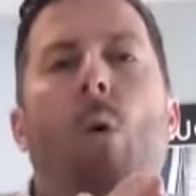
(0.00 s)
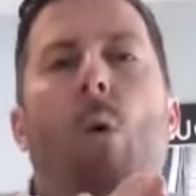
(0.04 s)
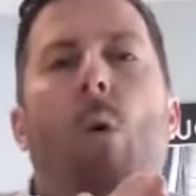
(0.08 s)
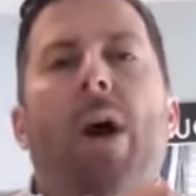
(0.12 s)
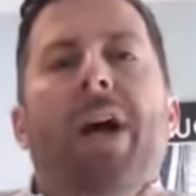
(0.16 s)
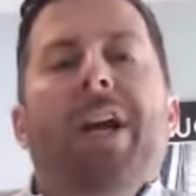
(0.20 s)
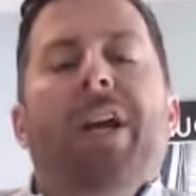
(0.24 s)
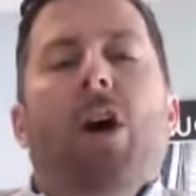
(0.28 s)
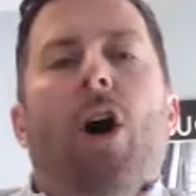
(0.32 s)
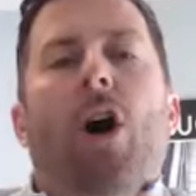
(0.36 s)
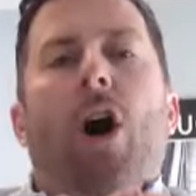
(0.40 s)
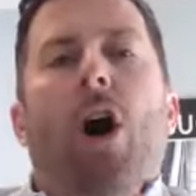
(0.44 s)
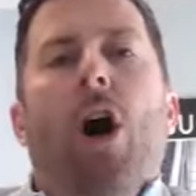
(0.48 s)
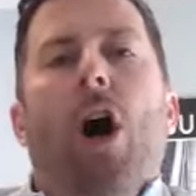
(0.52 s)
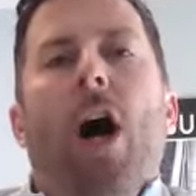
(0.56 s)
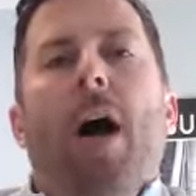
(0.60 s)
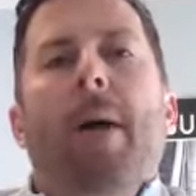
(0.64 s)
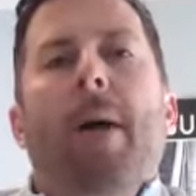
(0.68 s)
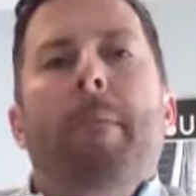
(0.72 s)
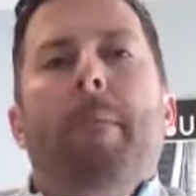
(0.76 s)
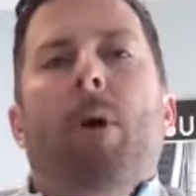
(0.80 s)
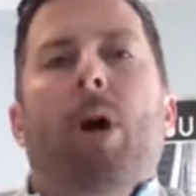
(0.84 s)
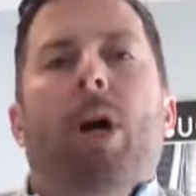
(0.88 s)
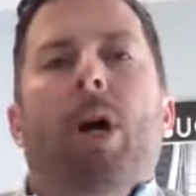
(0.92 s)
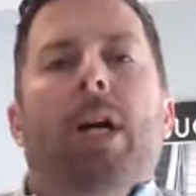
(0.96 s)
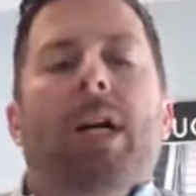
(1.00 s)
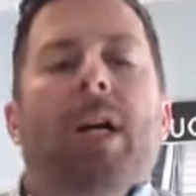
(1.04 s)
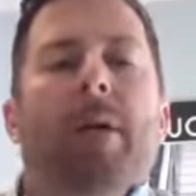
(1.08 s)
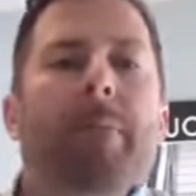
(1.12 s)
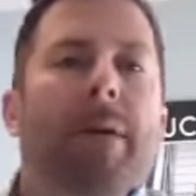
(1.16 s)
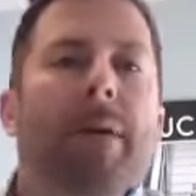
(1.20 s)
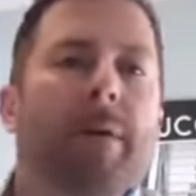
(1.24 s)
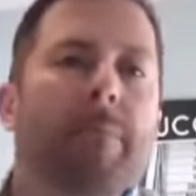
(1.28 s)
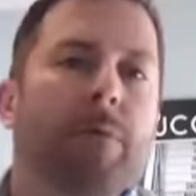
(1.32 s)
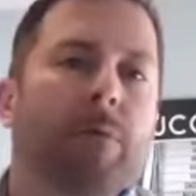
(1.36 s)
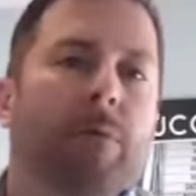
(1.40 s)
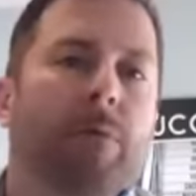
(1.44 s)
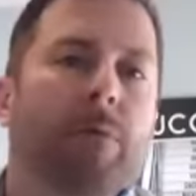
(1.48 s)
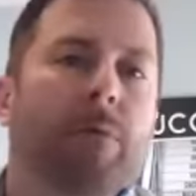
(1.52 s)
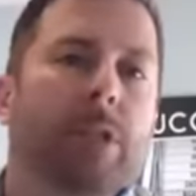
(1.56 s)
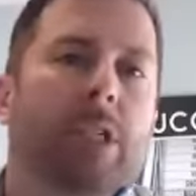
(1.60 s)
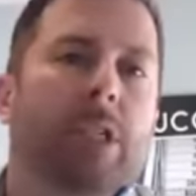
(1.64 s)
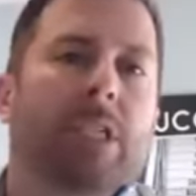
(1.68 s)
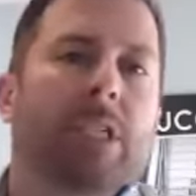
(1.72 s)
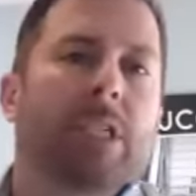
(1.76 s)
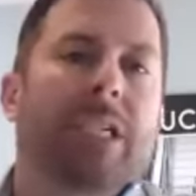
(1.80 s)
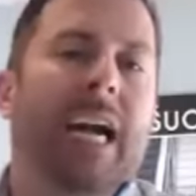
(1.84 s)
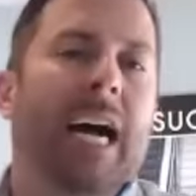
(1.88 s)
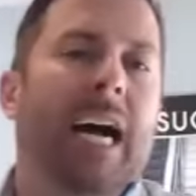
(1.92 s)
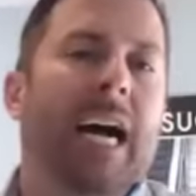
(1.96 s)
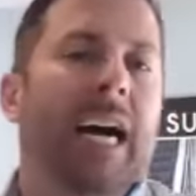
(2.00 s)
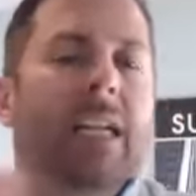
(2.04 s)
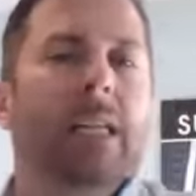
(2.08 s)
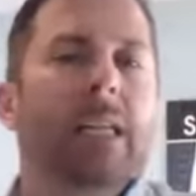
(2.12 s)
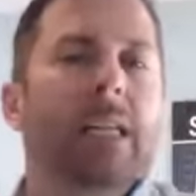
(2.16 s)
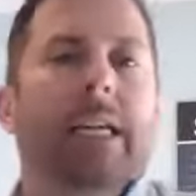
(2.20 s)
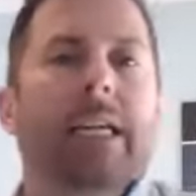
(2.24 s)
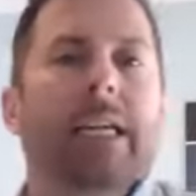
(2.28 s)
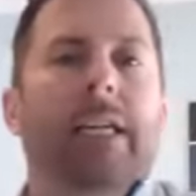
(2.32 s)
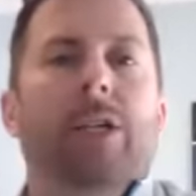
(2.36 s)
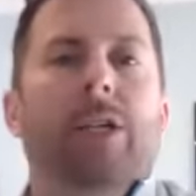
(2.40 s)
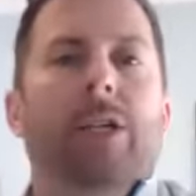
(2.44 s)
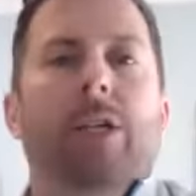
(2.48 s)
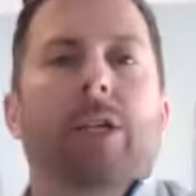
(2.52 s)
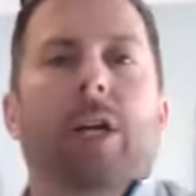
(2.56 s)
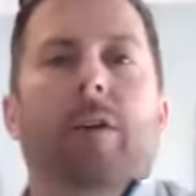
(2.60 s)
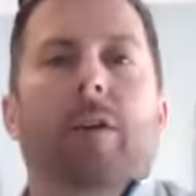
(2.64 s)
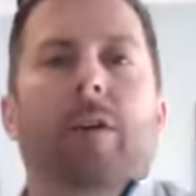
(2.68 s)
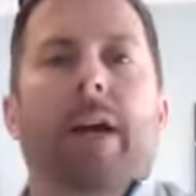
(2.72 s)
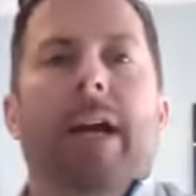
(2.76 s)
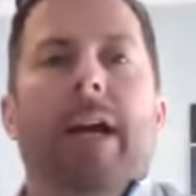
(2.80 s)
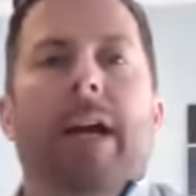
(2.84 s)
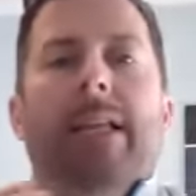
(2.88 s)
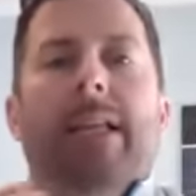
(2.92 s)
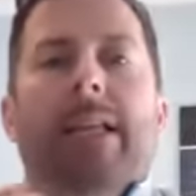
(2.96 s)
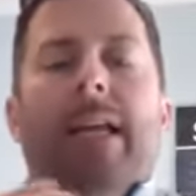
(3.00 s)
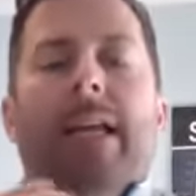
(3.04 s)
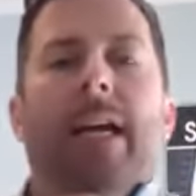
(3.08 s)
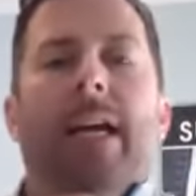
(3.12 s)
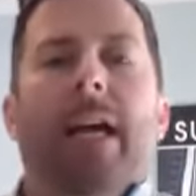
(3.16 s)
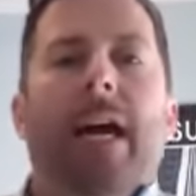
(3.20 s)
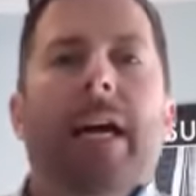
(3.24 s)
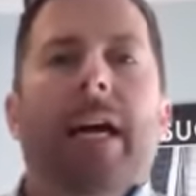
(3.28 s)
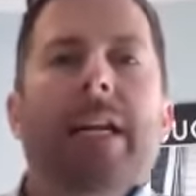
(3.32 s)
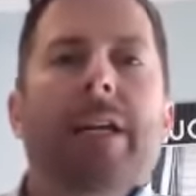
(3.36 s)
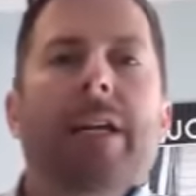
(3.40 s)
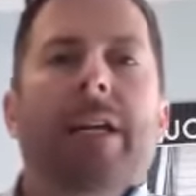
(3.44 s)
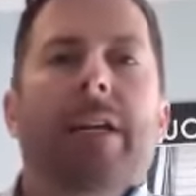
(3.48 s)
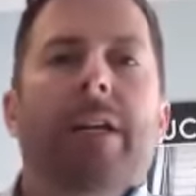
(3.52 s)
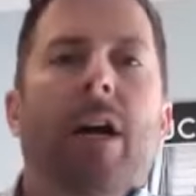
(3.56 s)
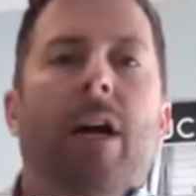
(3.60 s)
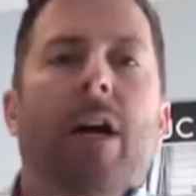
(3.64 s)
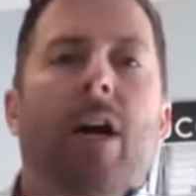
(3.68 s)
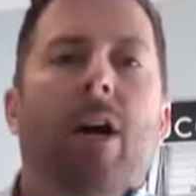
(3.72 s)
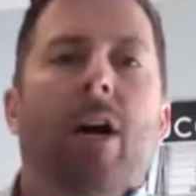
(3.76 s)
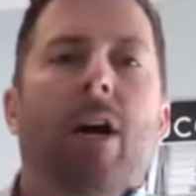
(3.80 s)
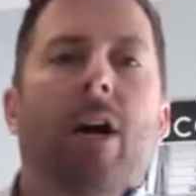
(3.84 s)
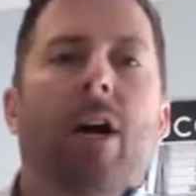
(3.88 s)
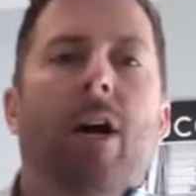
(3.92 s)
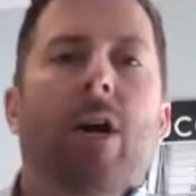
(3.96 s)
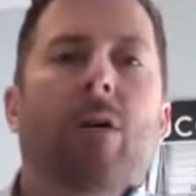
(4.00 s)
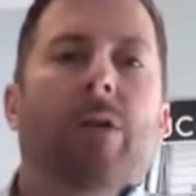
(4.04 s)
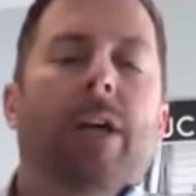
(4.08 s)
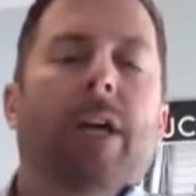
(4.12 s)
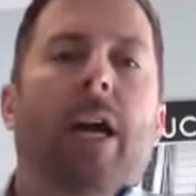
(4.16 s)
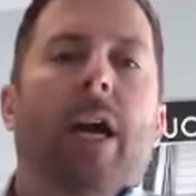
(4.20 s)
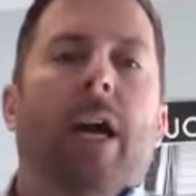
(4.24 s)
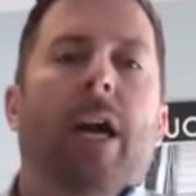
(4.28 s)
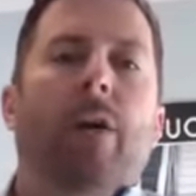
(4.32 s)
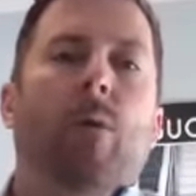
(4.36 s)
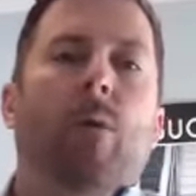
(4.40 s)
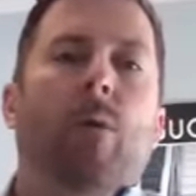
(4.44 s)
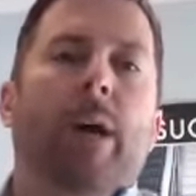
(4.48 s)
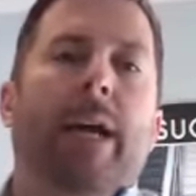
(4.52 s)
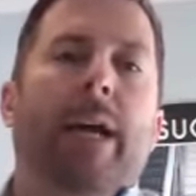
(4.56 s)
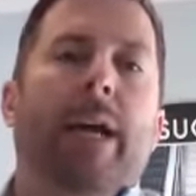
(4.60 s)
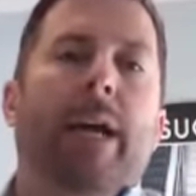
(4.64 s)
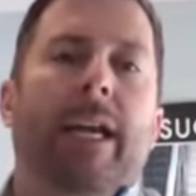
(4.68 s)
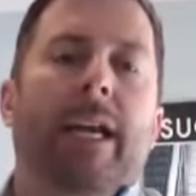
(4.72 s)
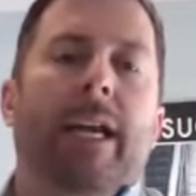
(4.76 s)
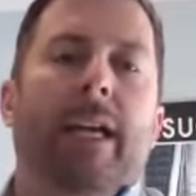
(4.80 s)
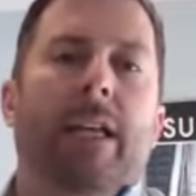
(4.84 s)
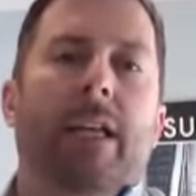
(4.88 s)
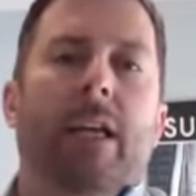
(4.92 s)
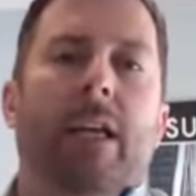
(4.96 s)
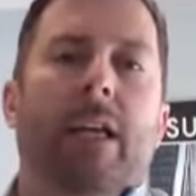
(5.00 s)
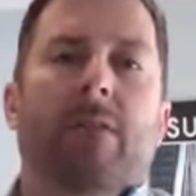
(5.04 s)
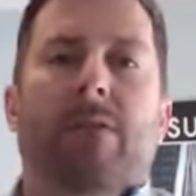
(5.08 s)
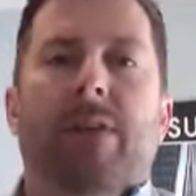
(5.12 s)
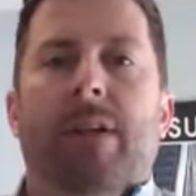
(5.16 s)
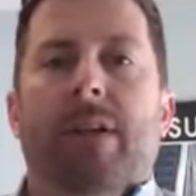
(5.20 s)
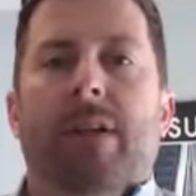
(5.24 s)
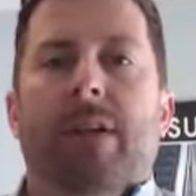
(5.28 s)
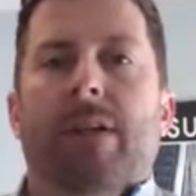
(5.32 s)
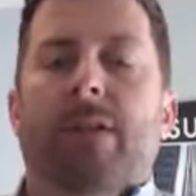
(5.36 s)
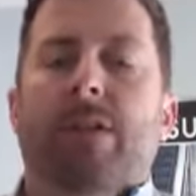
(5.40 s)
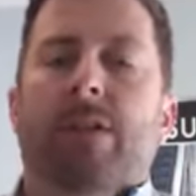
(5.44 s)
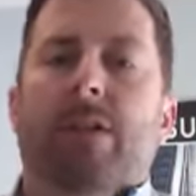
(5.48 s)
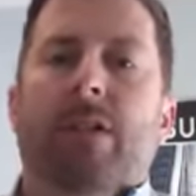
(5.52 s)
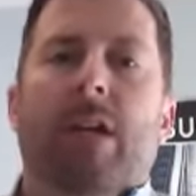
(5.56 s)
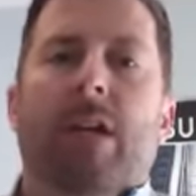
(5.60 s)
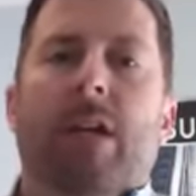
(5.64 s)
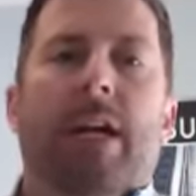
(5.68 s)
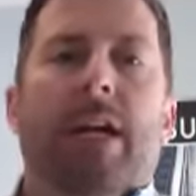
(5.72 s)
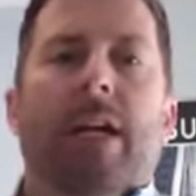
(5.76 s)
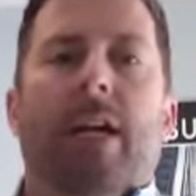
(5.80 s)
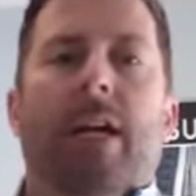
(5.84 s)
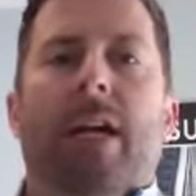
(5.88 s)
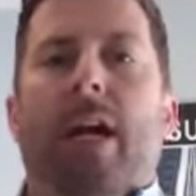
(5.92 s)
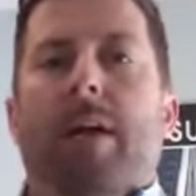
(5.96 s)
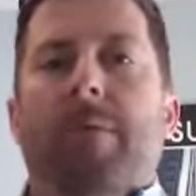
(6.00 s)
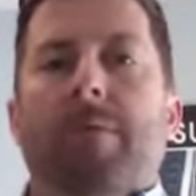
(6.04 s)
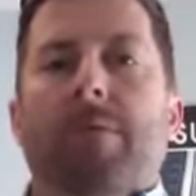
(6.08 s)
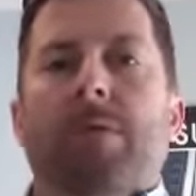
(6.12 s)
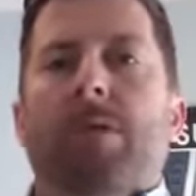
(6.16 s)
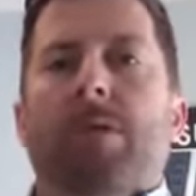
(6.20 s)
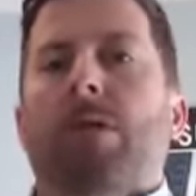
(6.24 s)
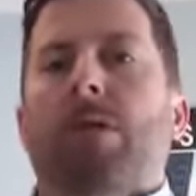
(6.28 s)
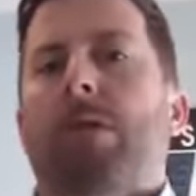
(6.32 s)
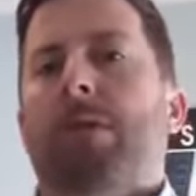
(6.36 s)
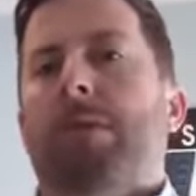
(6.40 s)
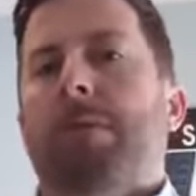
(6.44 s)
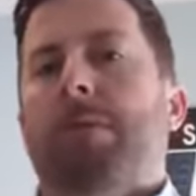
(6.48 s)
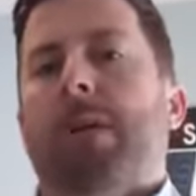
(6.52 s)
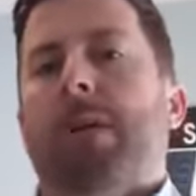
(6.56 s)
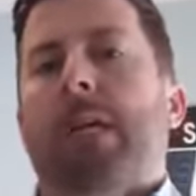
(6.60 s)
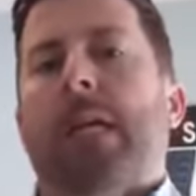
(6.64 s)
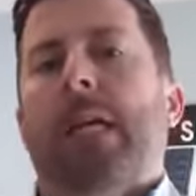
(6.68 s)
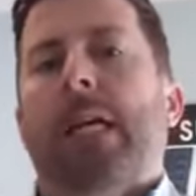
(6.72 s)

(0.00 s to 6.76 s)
In a hot market, people just kind of lead generate, they kind of don't, they kind of wing it. If it, it just kind of comes to them.